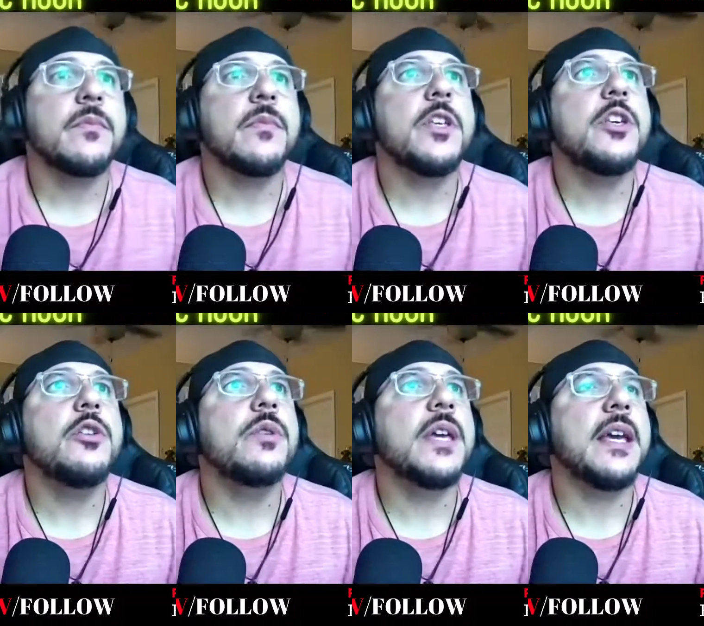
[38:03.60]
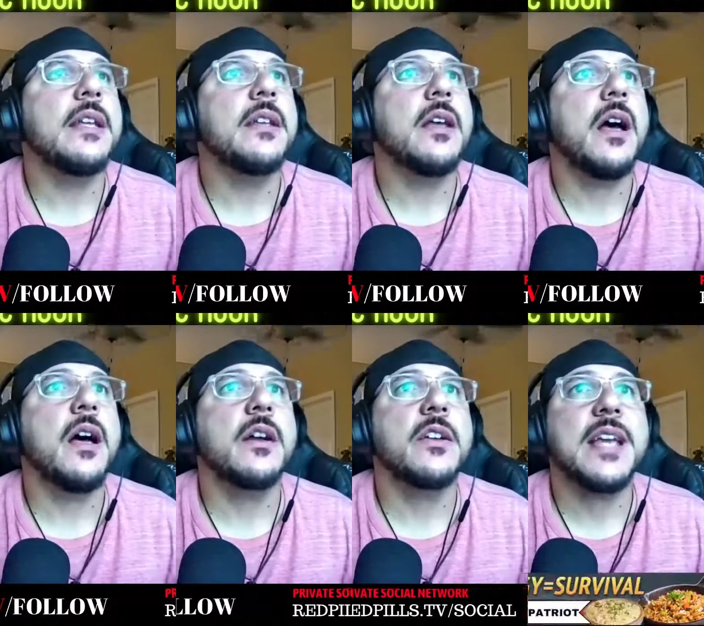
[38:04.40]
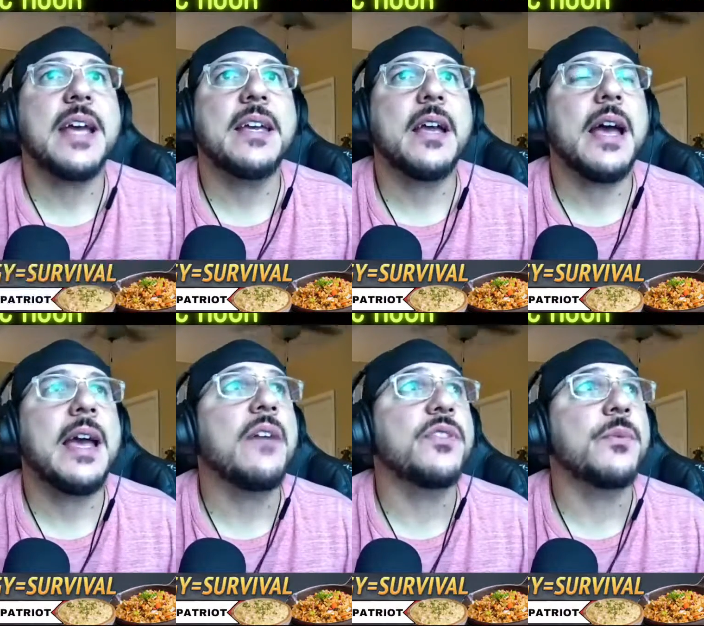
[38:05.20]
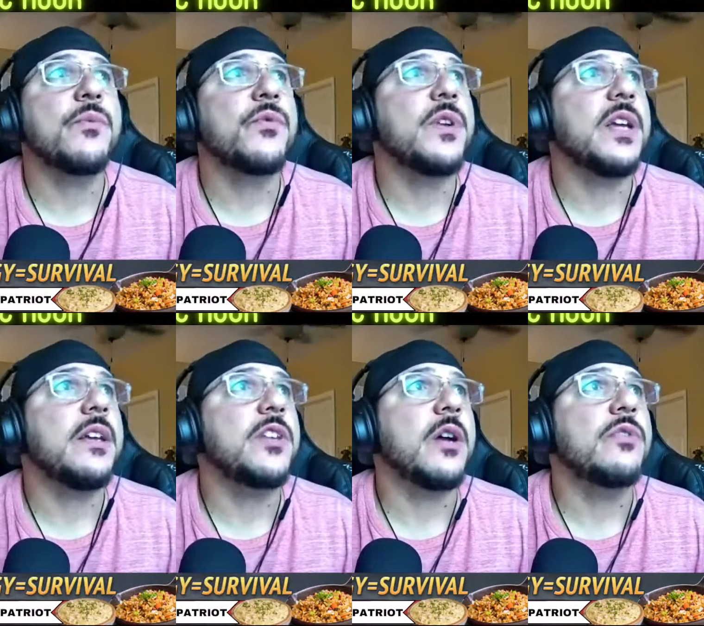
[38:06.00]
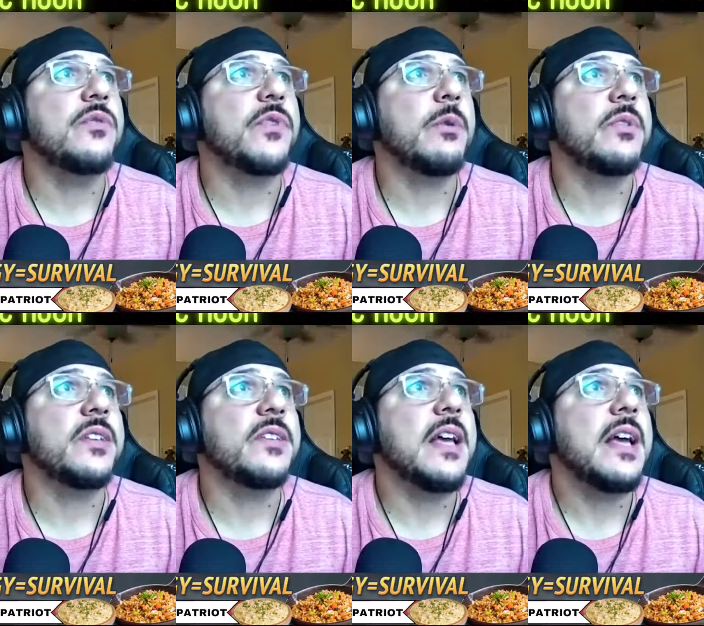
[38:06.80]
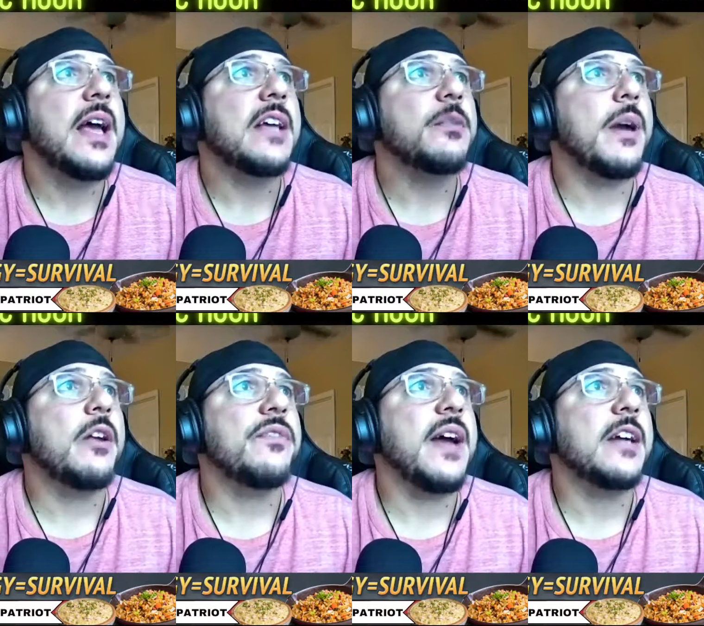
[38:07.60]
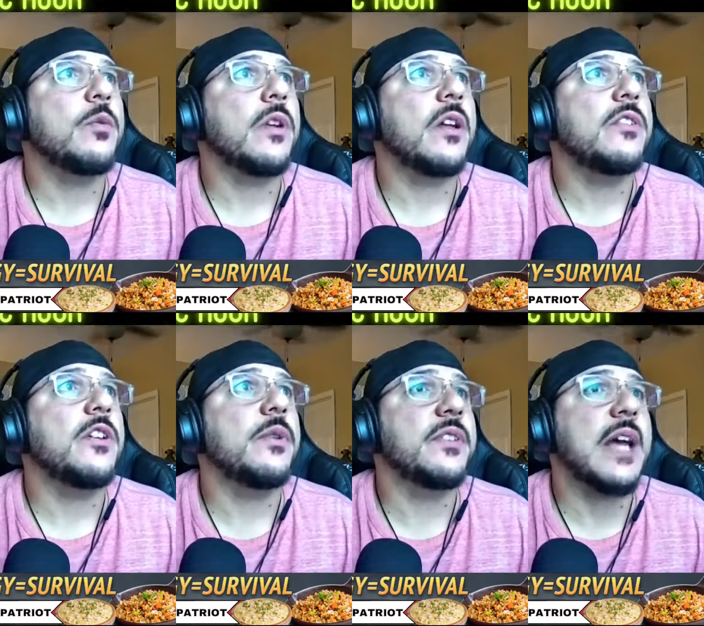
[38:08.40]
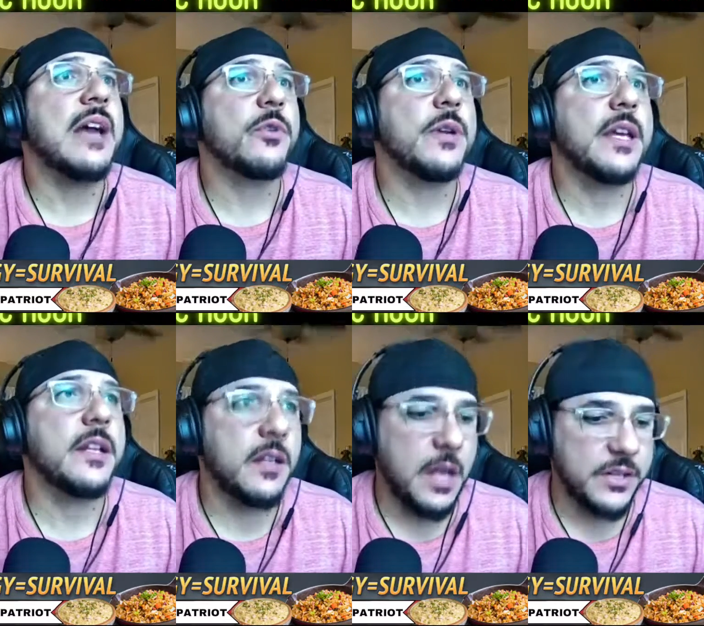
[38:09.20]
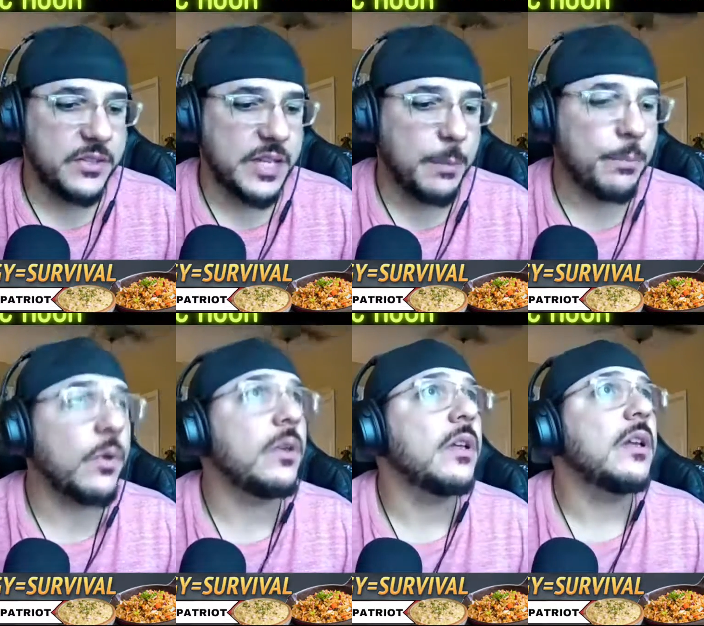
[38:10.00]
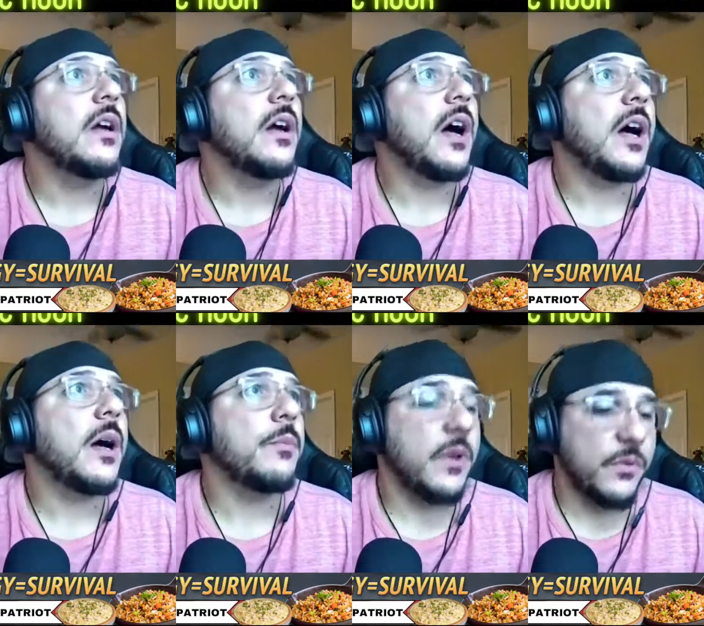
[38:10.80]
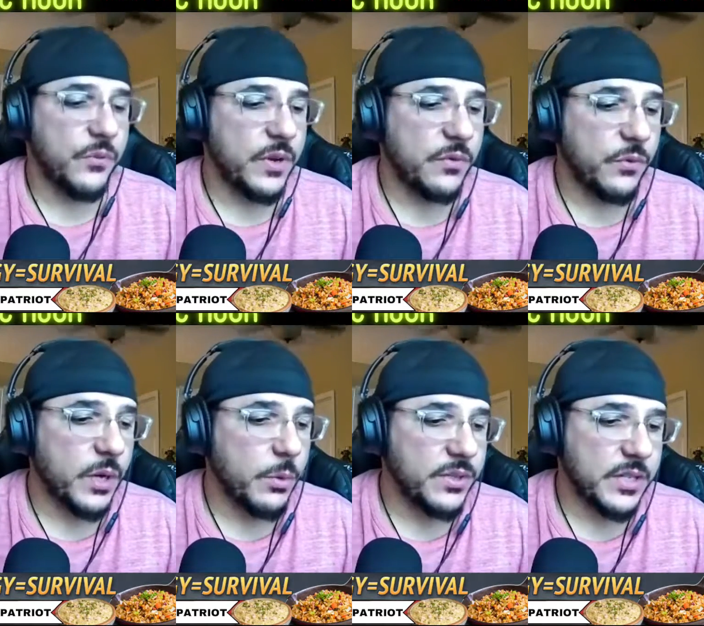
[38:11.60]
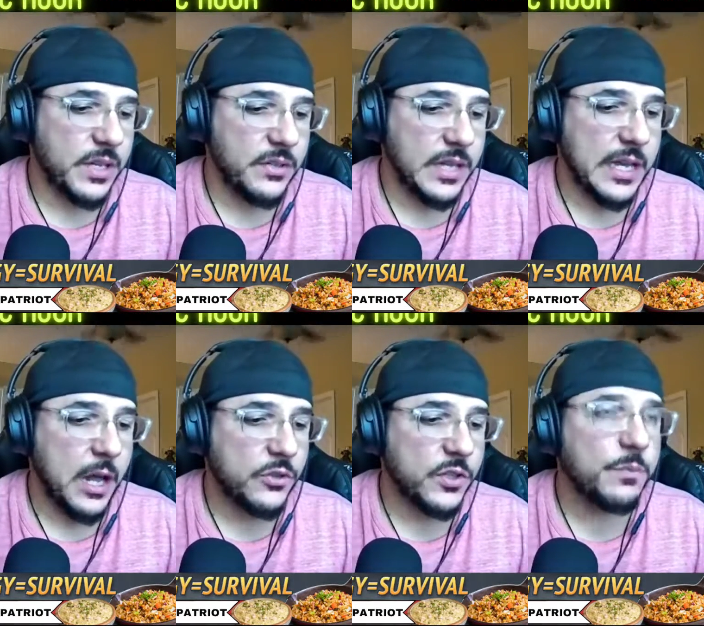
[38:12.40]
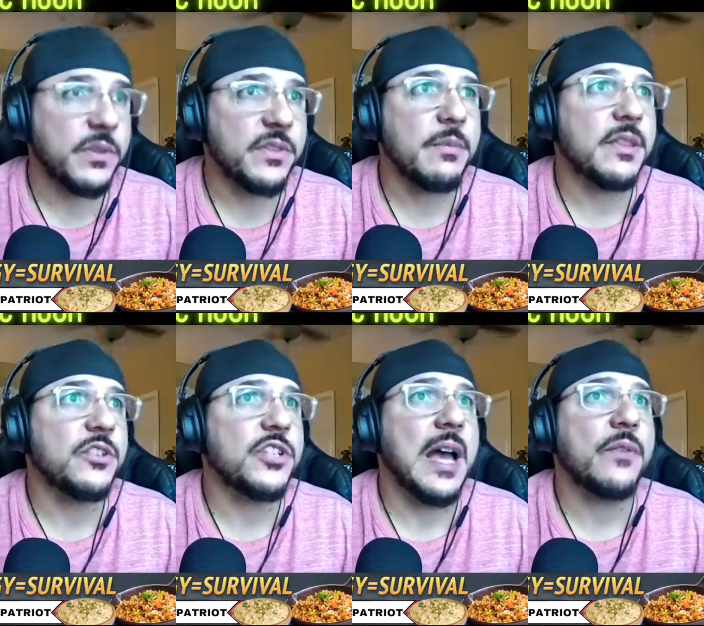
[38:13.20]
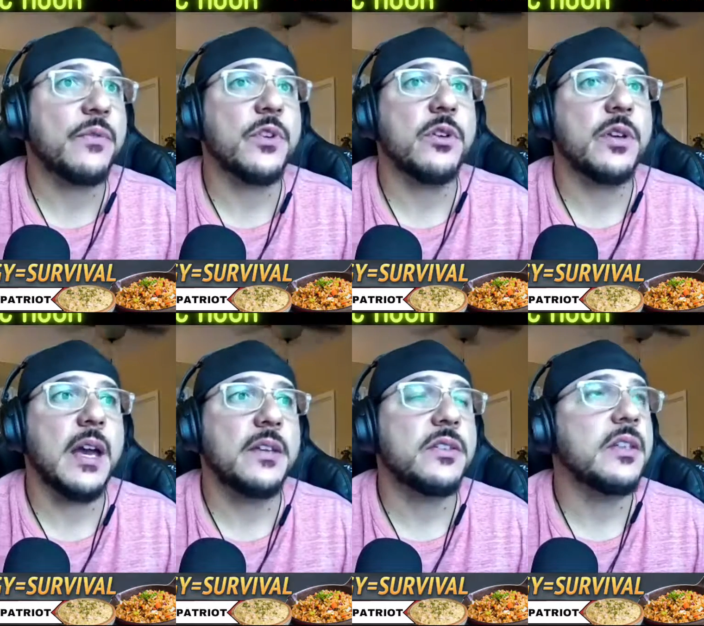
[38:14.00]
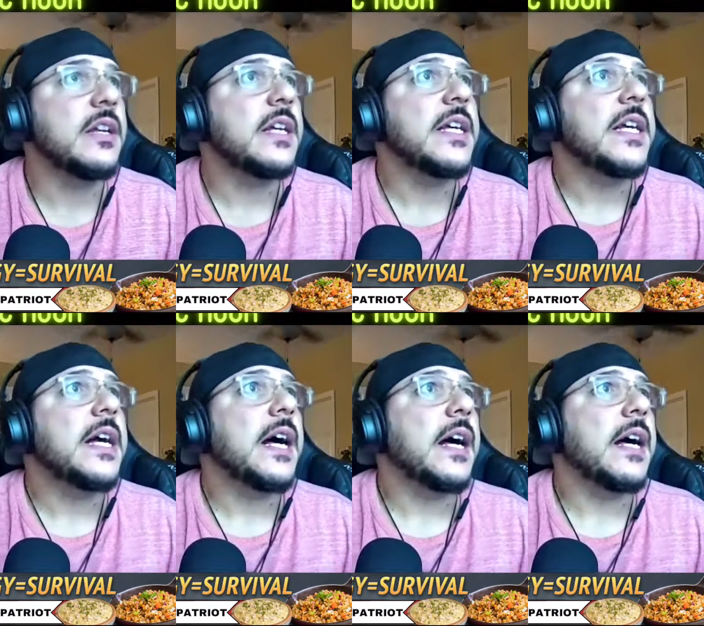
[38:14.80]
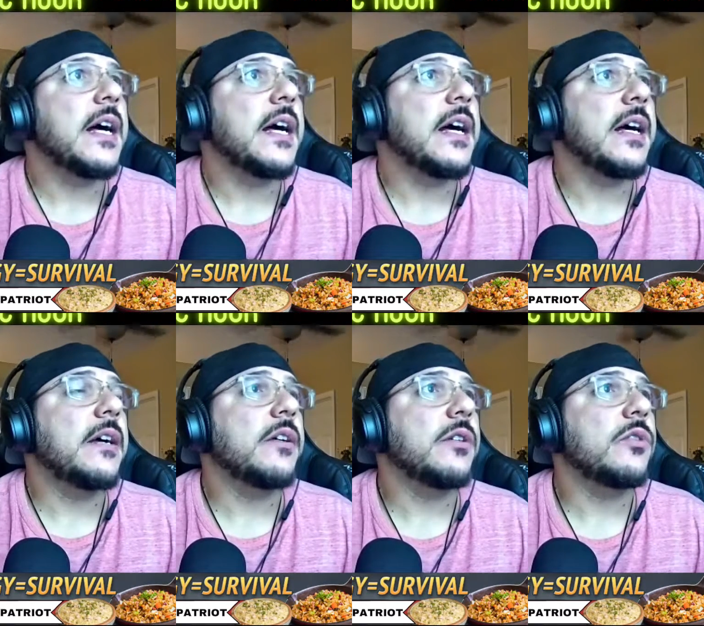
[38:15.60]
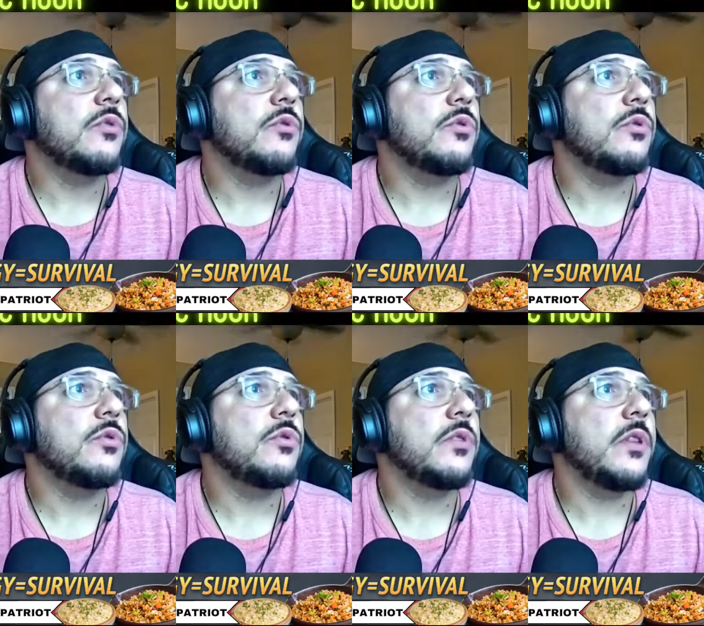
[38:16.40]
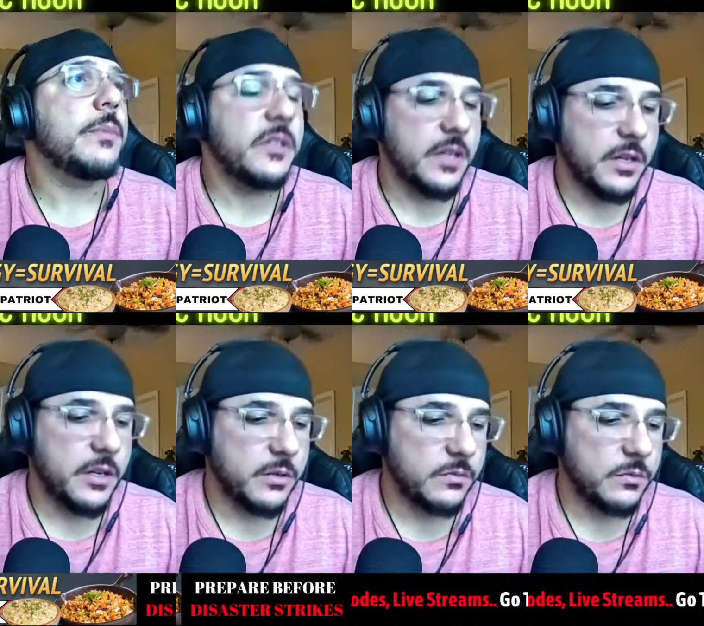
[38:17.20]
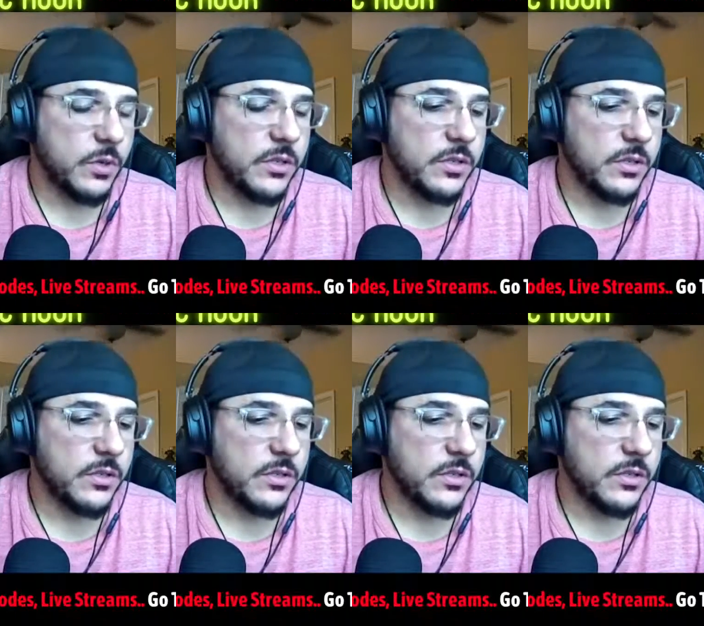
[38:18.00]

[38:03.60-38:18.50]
you can, because I have some free tones and frequencies. As a matter of fact, what I'll do is I've created a lot of sample free frequencies, and I'll just put them in the chat for you guys. Let me see here. What is it?